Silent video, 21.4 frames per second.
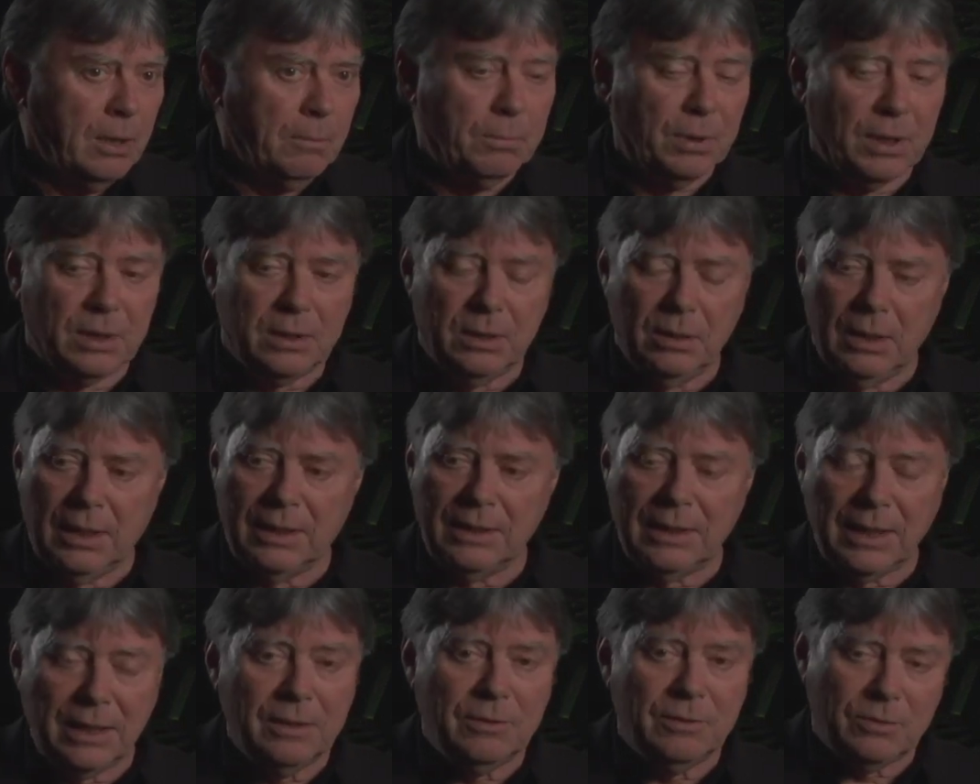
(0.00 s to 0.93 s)
But,
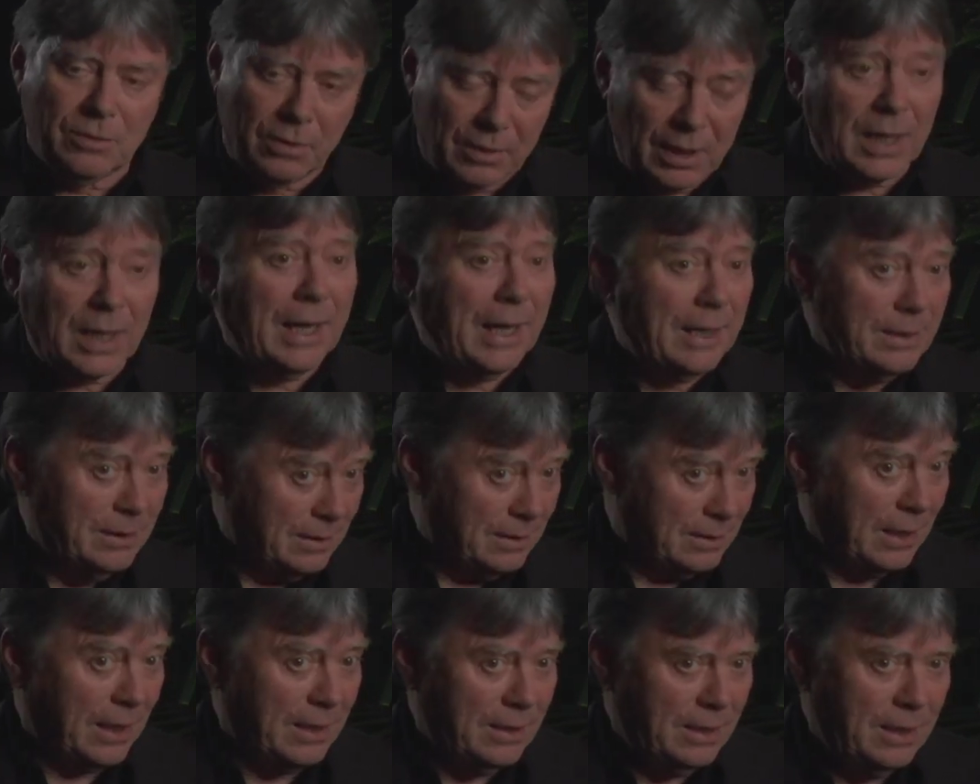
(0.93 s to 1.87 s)
and then, so then I had
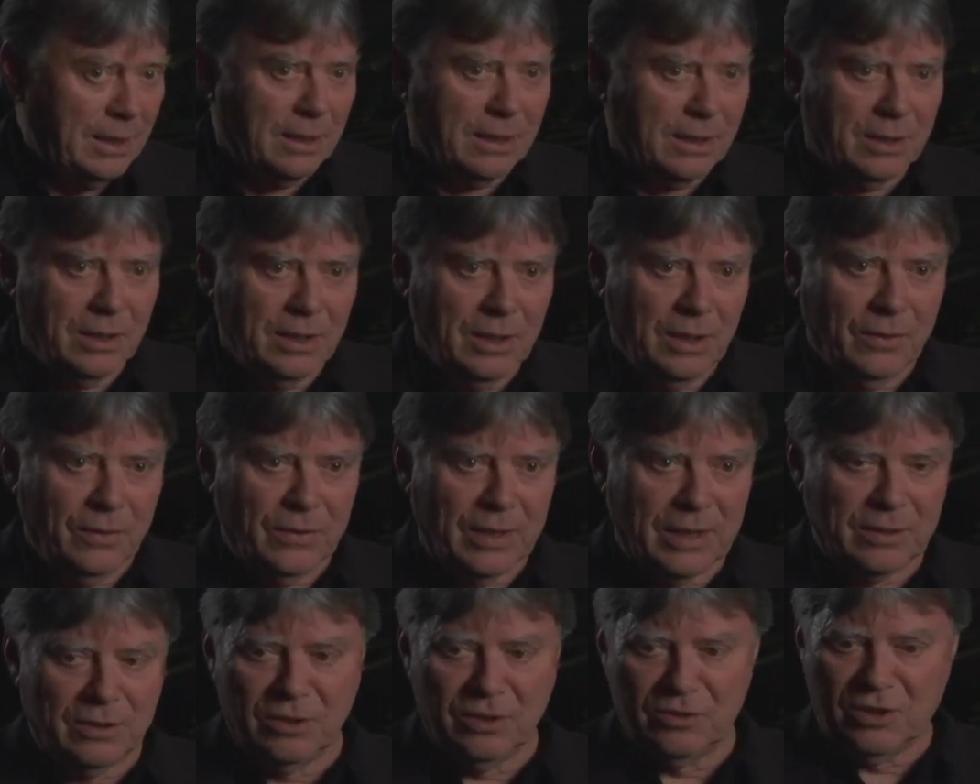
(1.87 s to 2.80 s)
this idea
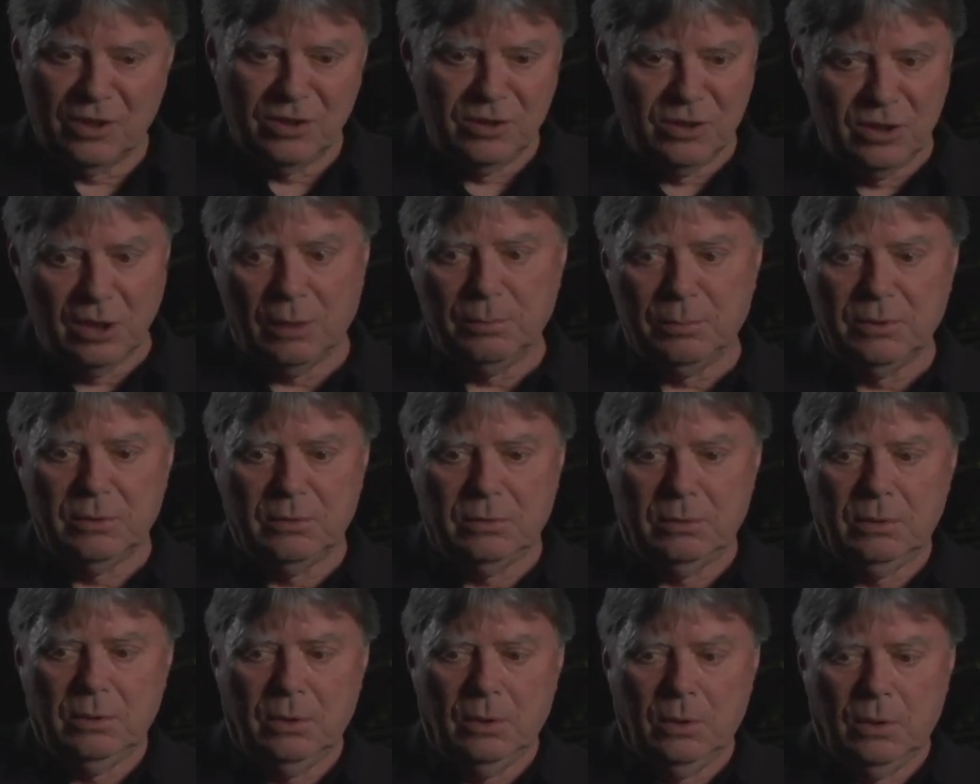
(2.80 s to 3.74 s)
that there's a
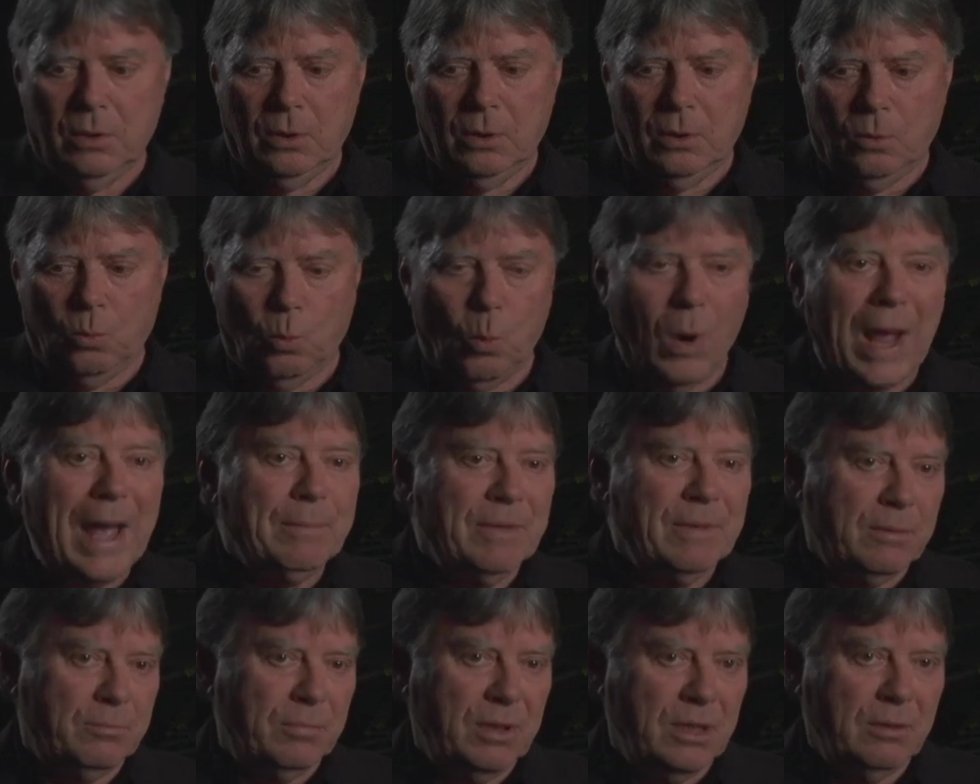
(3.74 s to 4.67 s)
double
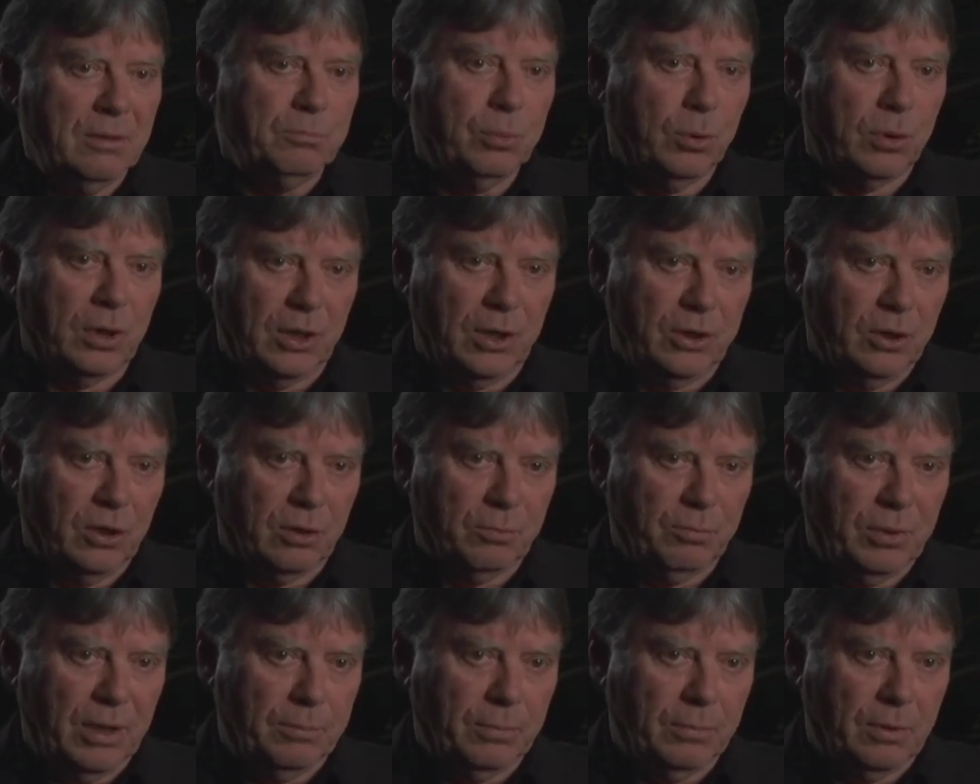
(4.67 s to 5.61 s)
whammy being put on young
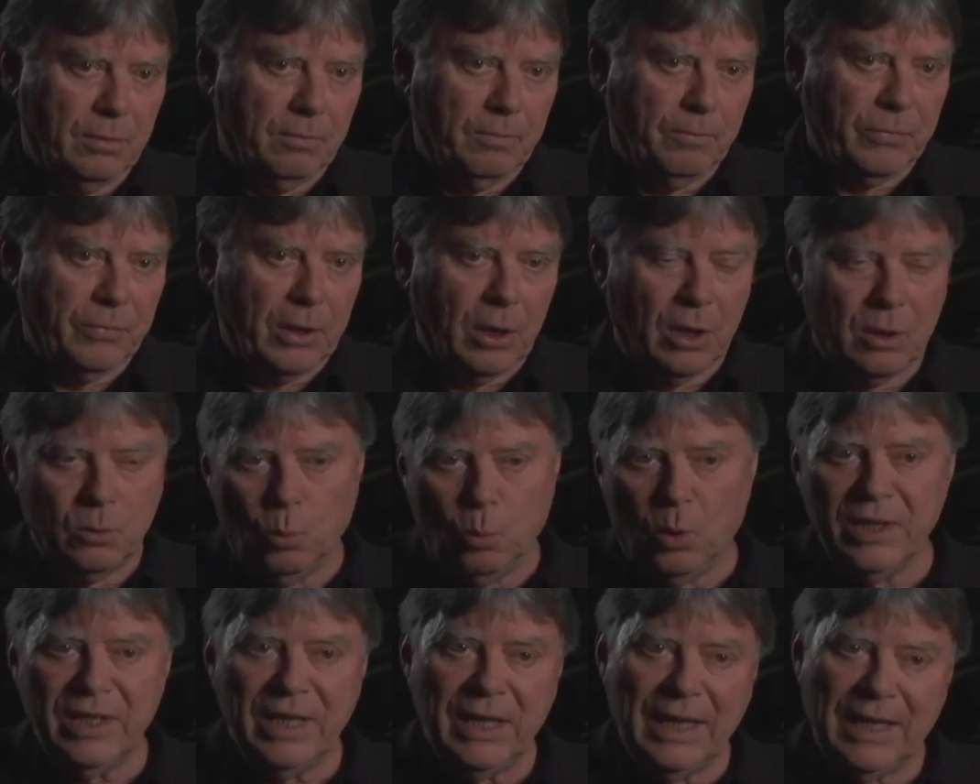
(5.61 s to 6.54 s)
people. On
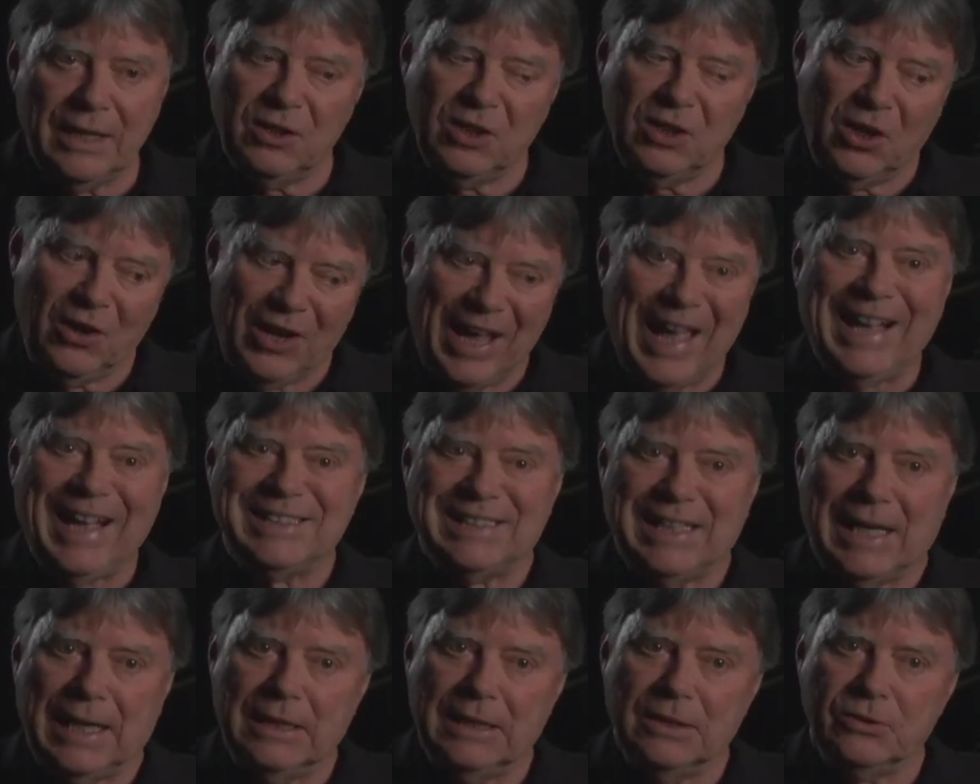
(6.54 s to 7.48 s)
one hand, they're
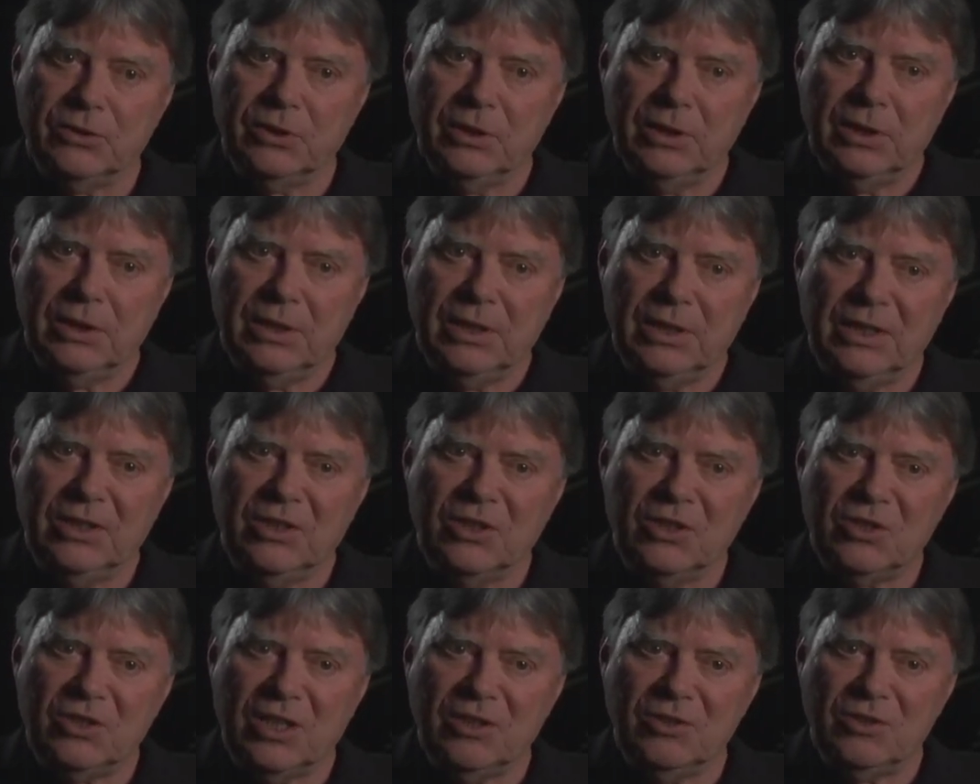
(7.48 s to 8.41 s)
exiled, in
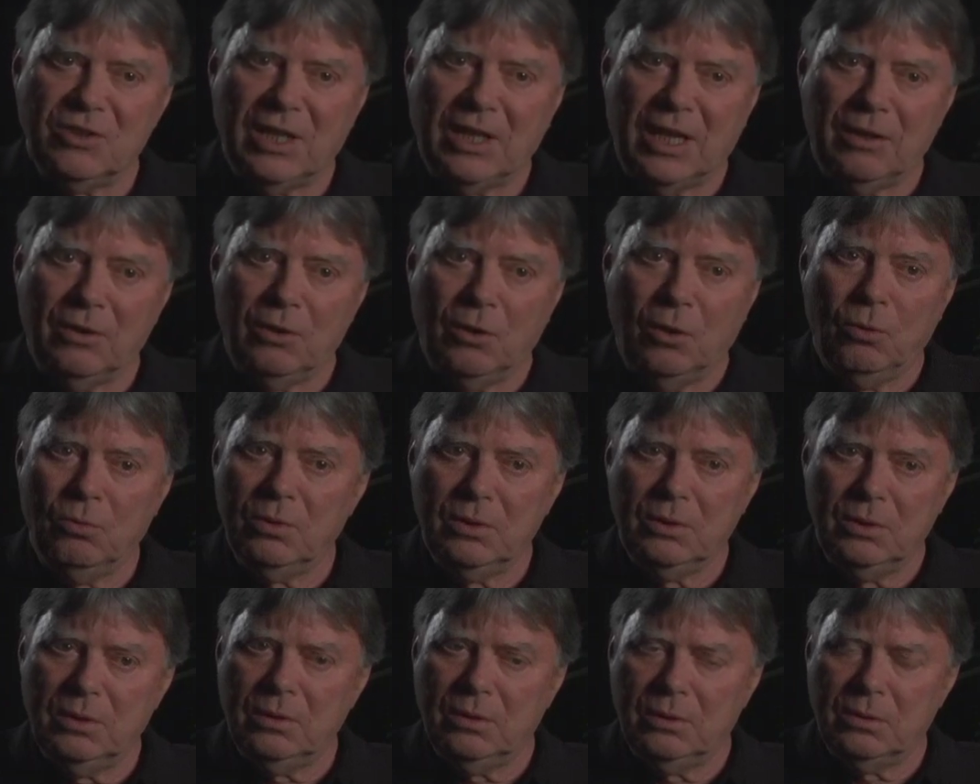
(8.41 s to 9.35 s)
the sense that no,
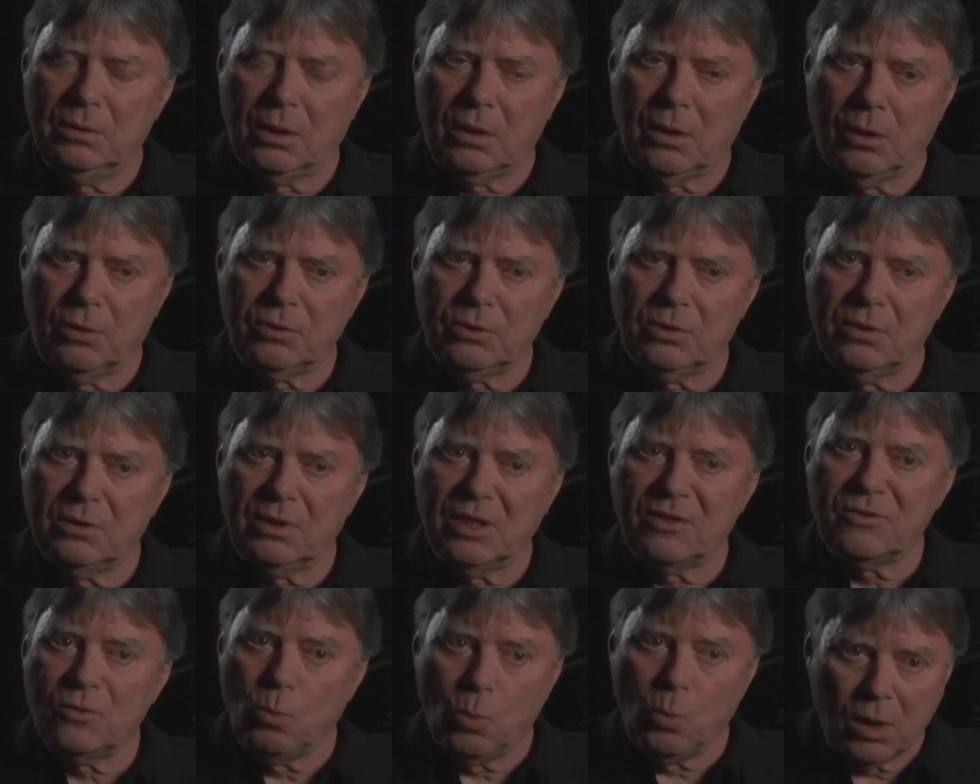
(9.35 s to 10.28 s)
you, the culture
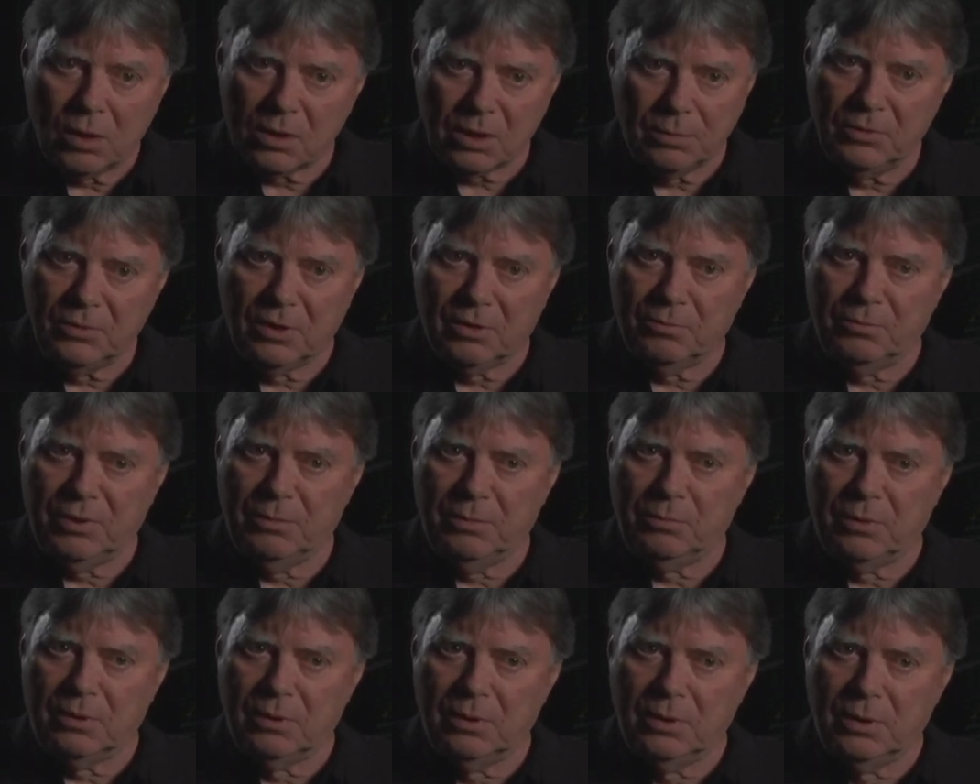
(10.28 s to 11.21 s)
doesn't welcome young
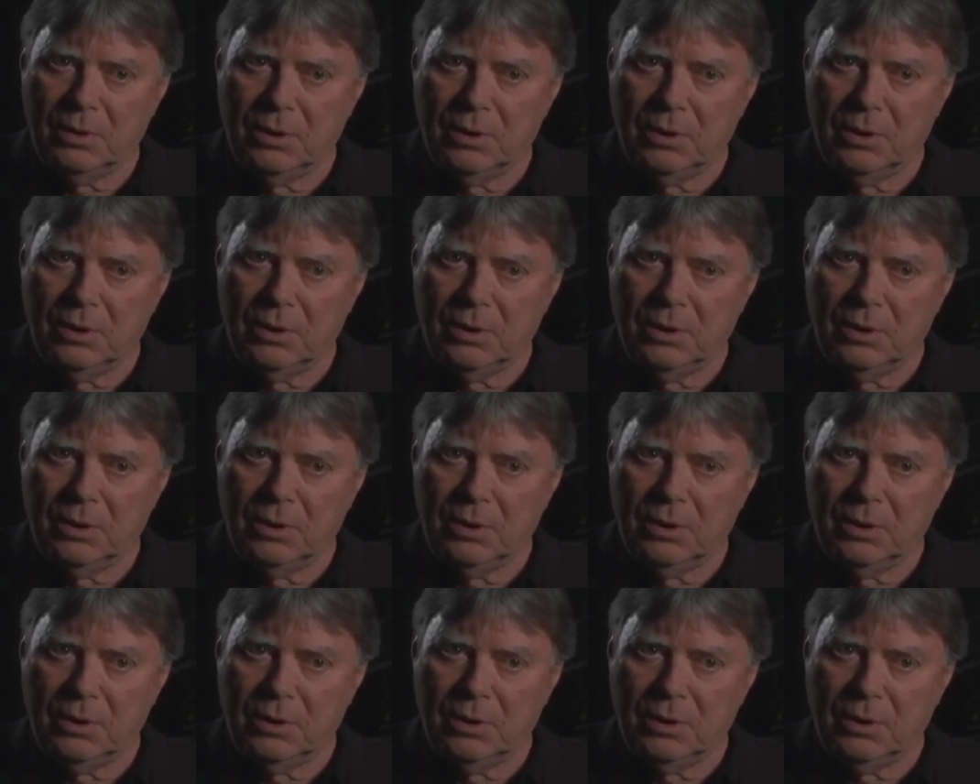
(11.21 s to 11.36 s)
people.